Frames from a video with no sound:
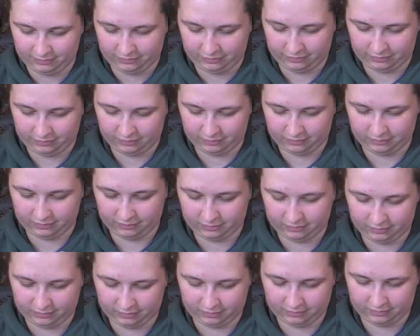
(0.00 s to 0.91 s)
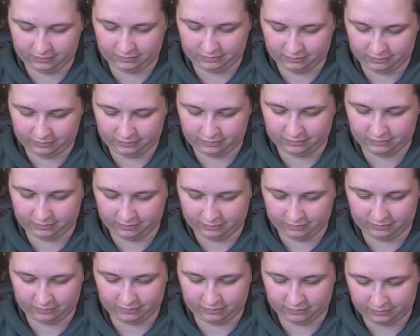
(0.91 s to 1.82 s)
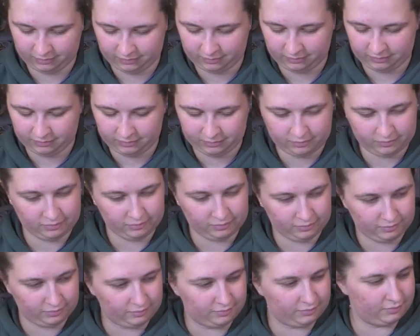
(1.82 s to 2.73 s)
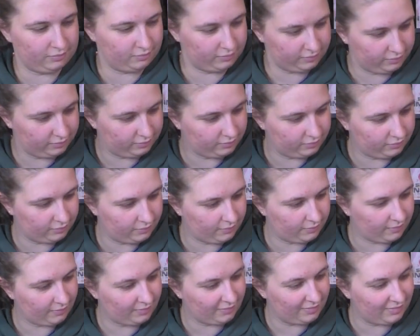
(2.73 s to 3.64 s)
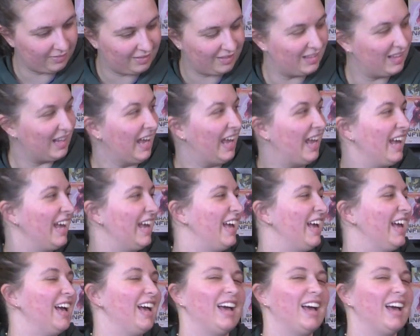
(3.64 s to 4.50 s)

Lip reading: [no speech]